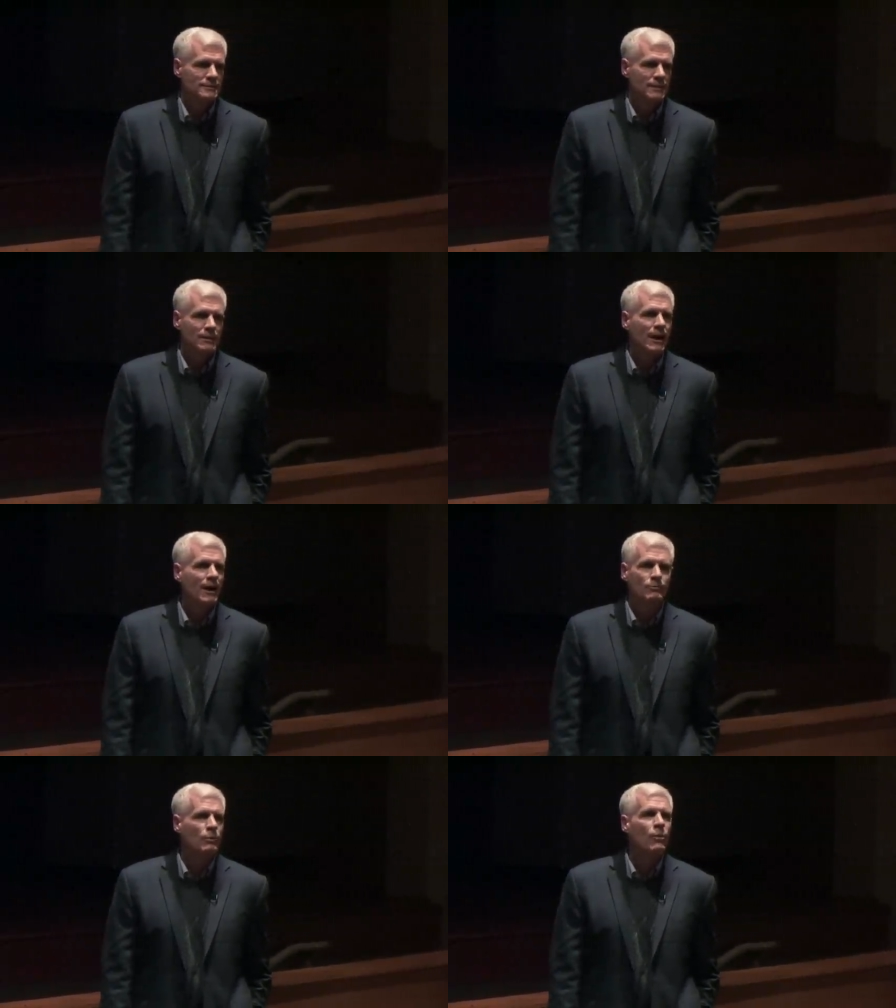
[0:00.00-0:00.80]
They're
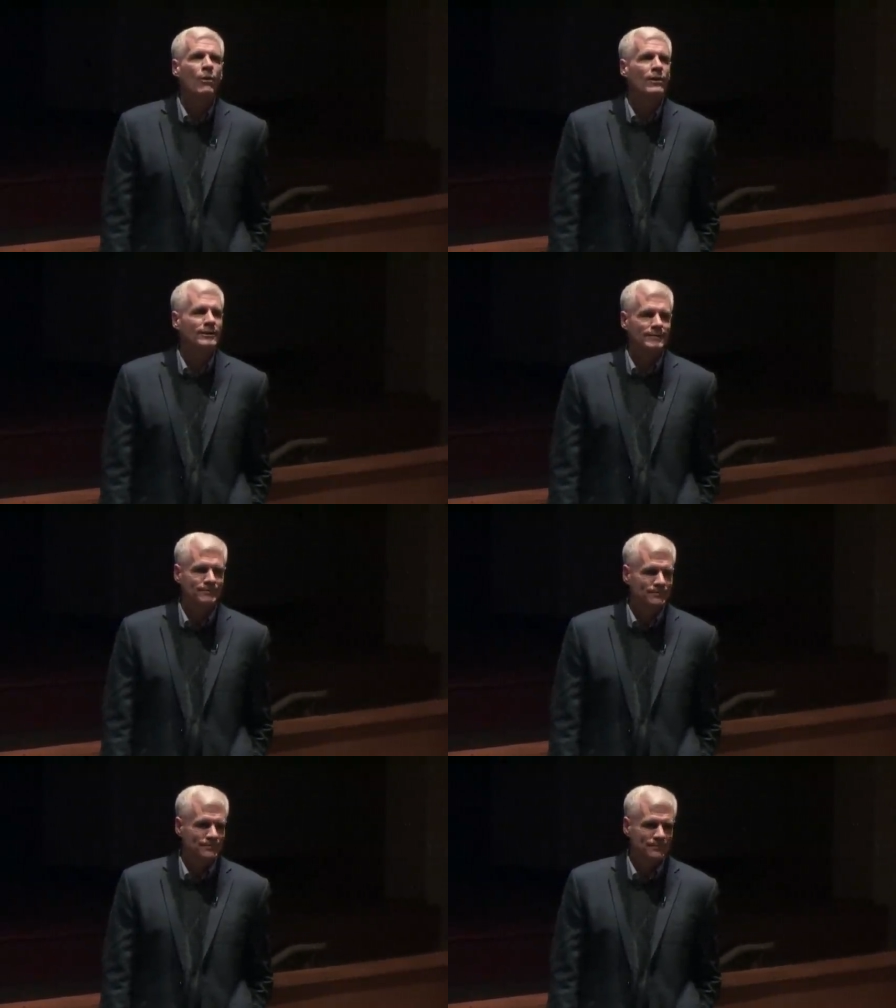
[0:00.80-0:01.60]
not reward.
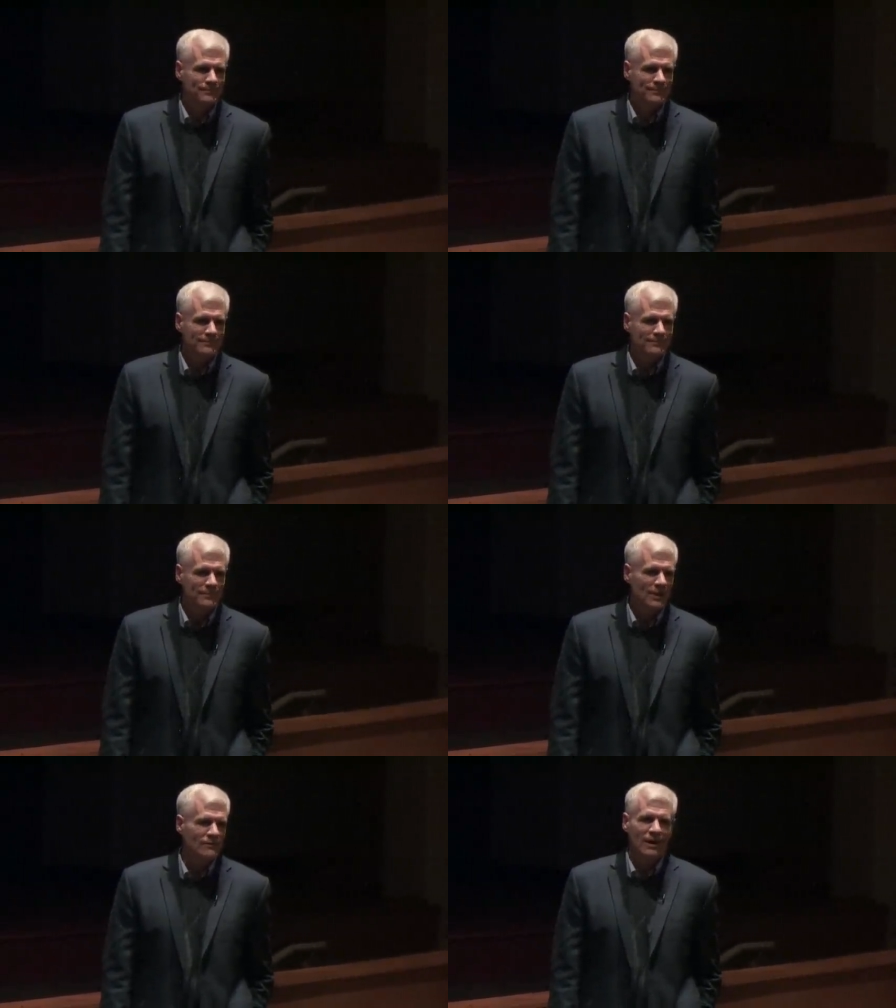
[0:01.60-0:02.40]

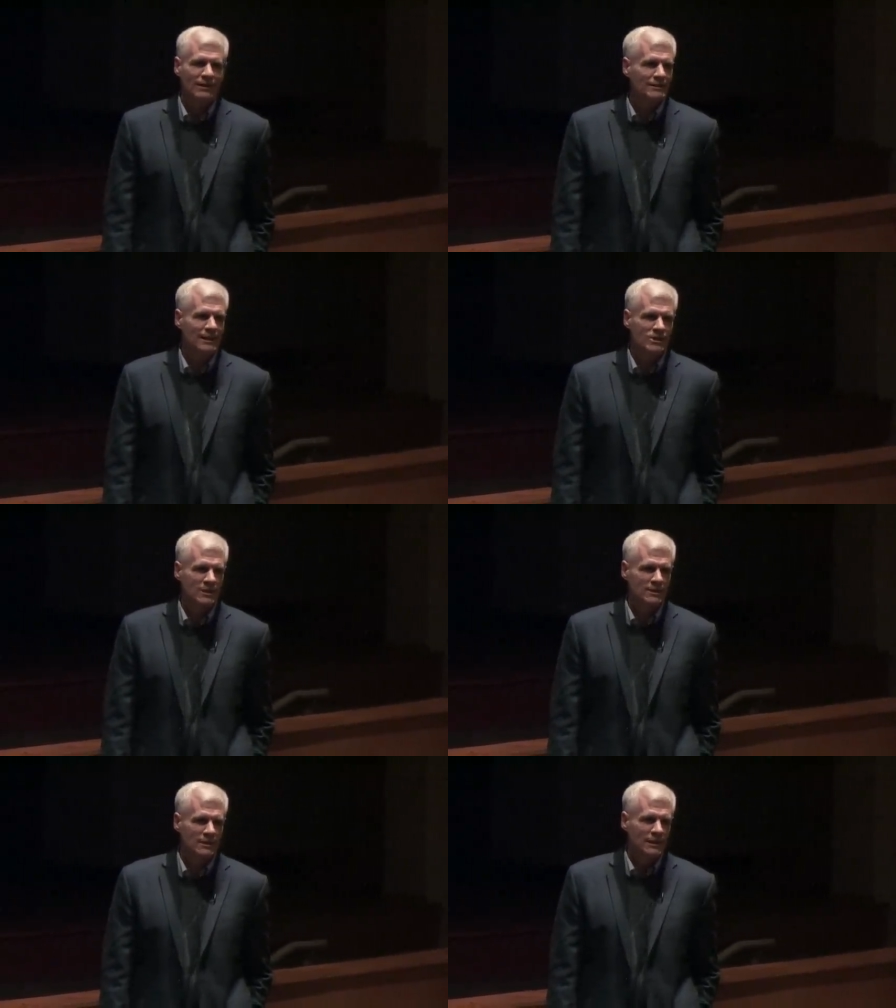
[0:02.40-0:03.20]
They're not
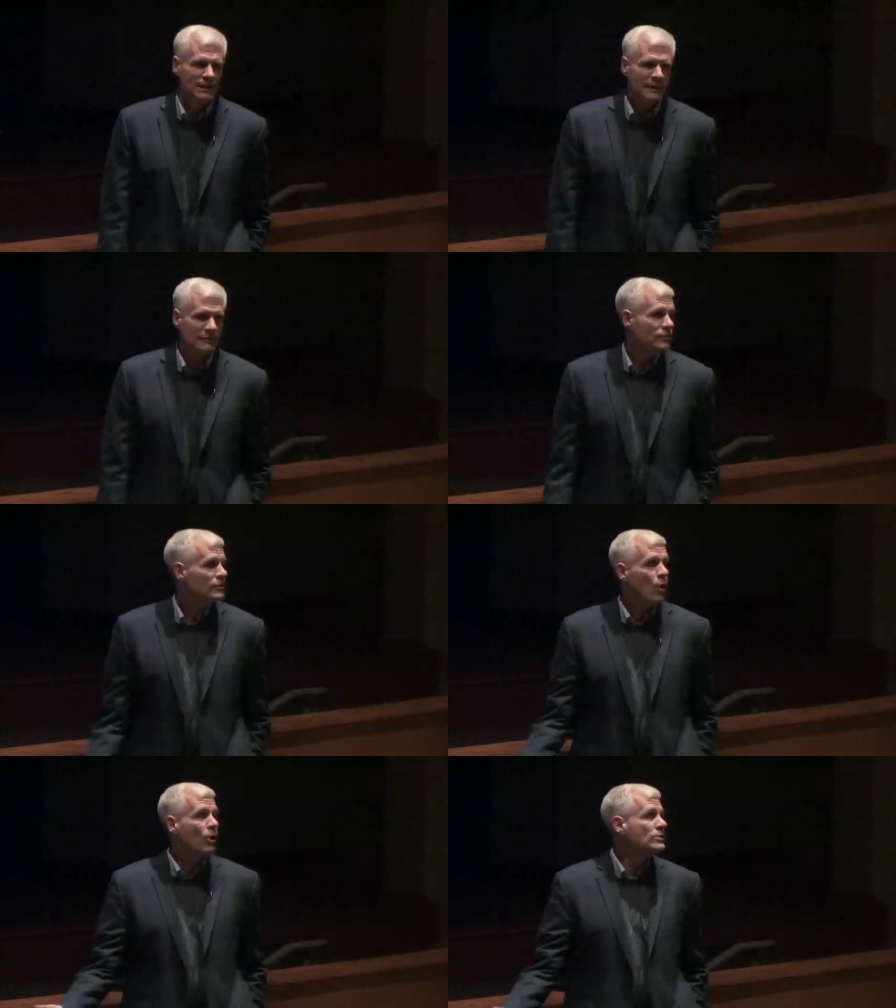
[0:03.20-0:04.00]
validation. If
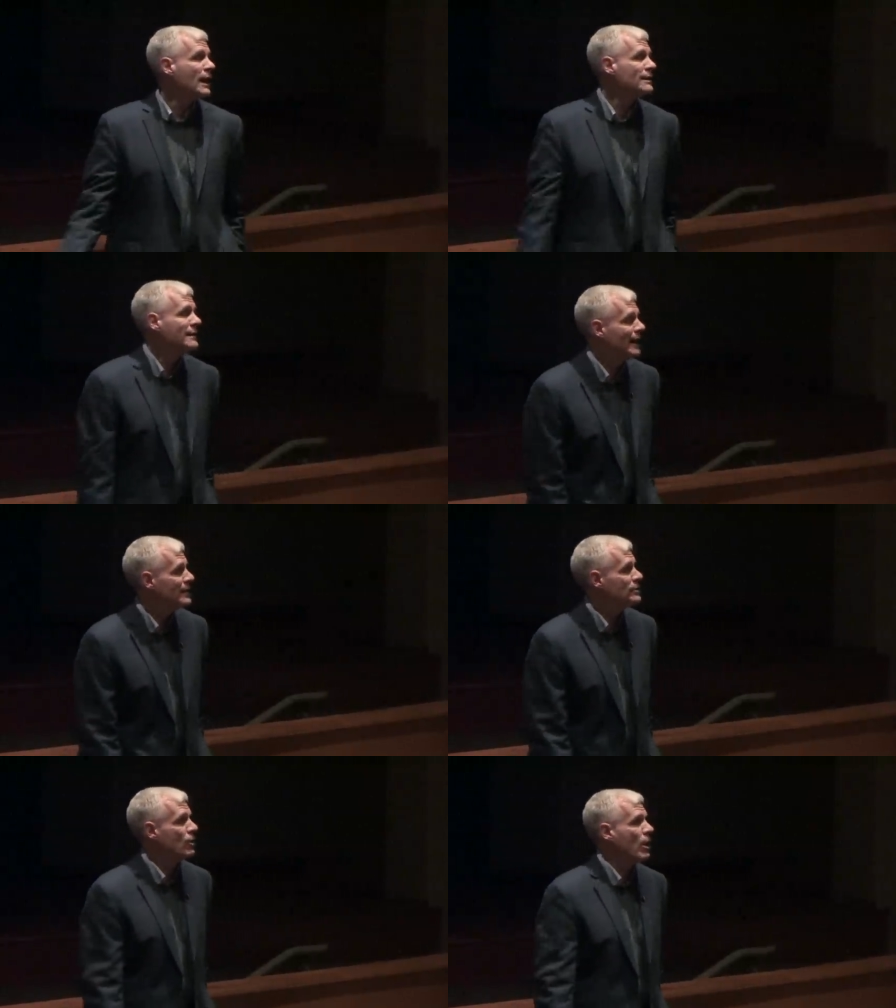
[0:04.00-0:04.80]
you hold on to
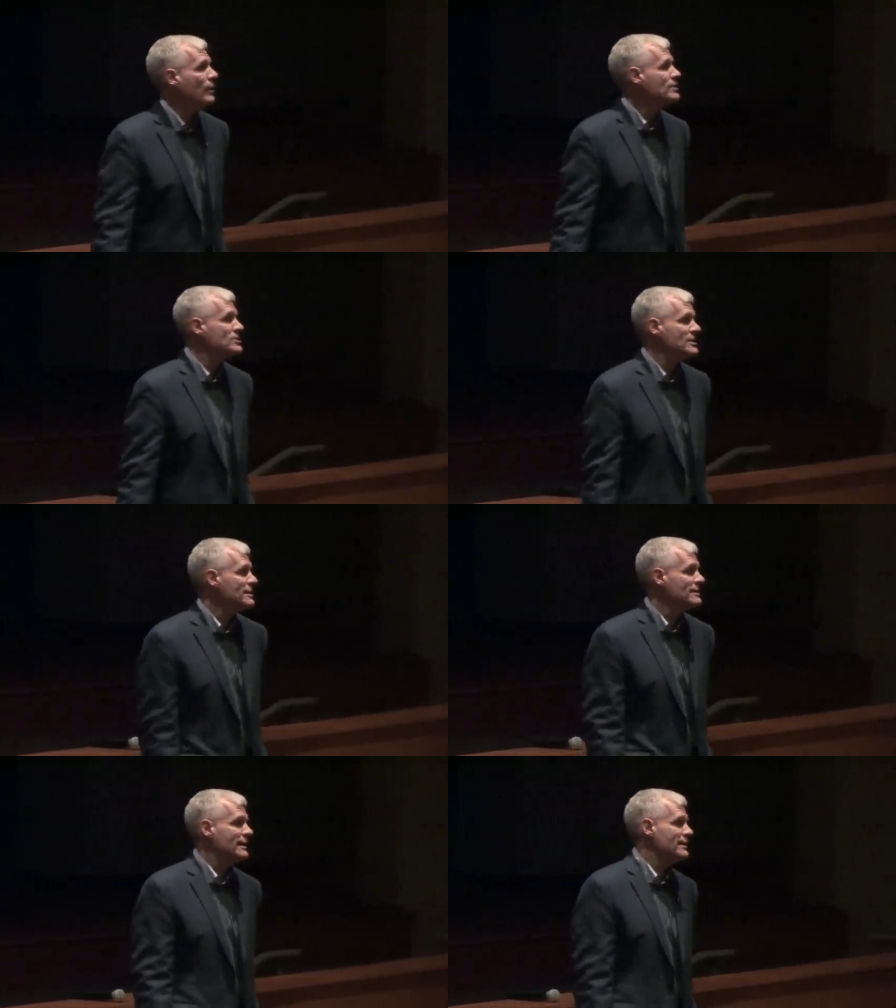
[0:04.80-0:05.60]
that, you'll always
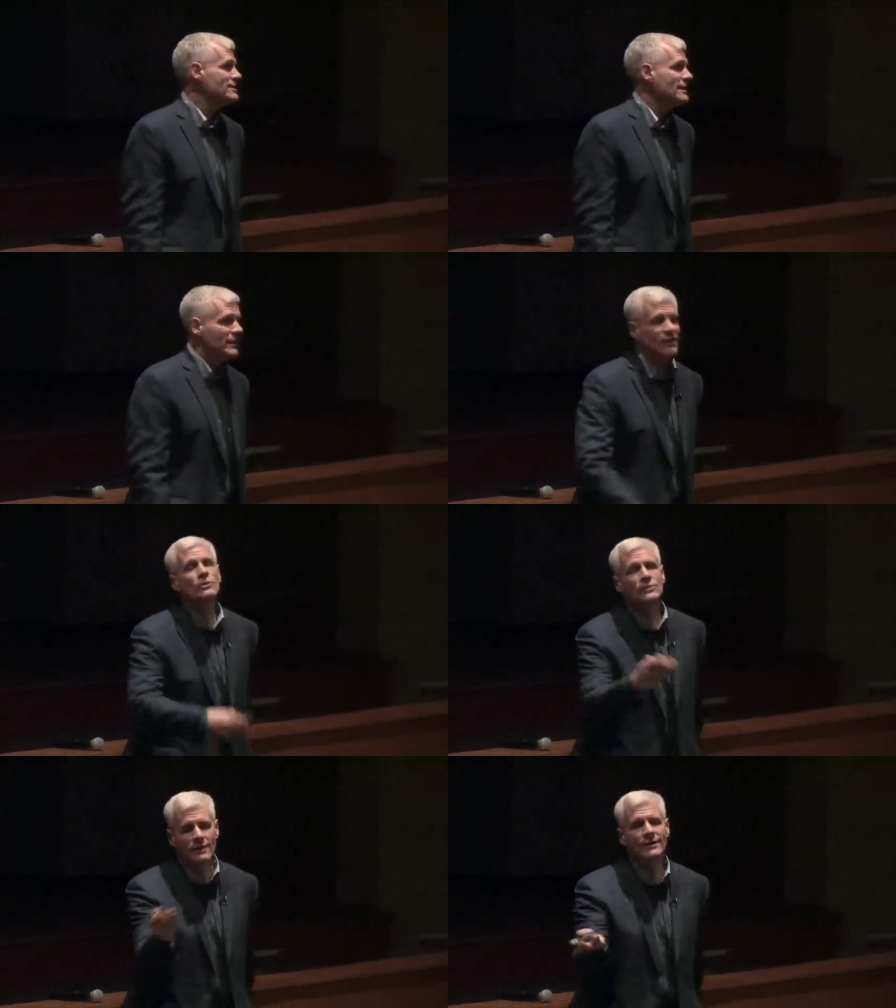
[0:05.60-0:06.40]
see things. In fact,
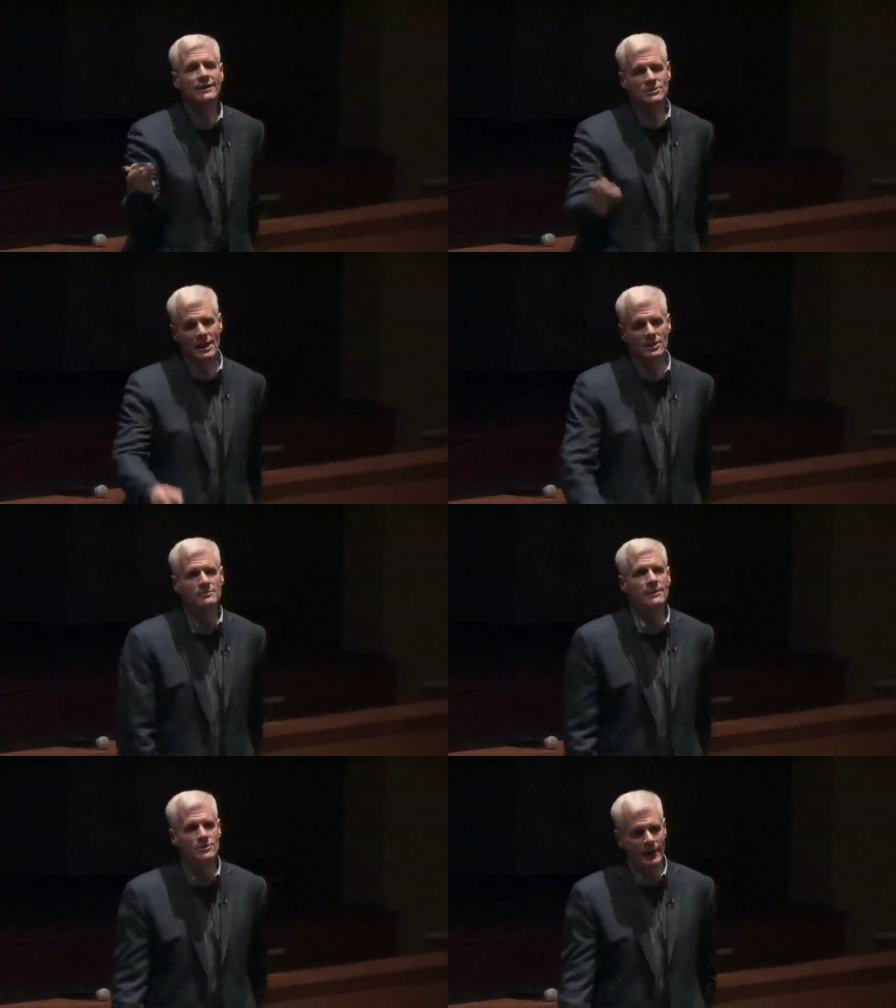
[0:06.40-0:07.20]
you'll never get
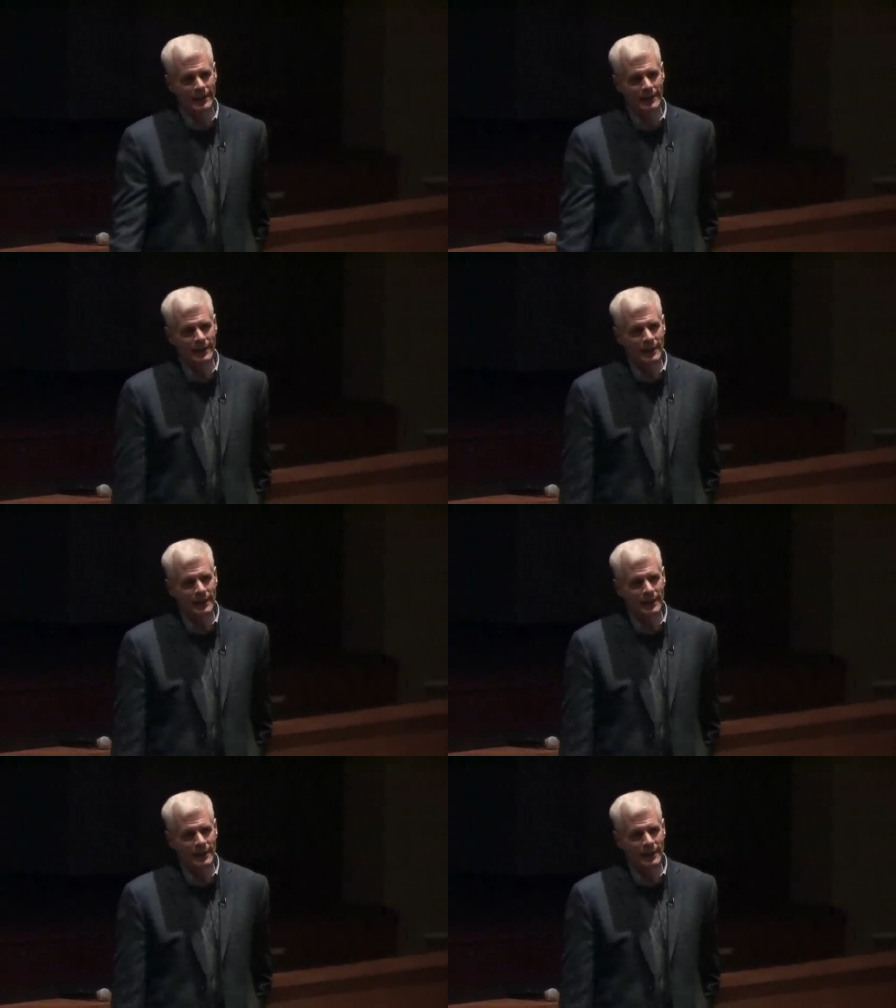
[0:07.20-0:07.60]
standards-based grading.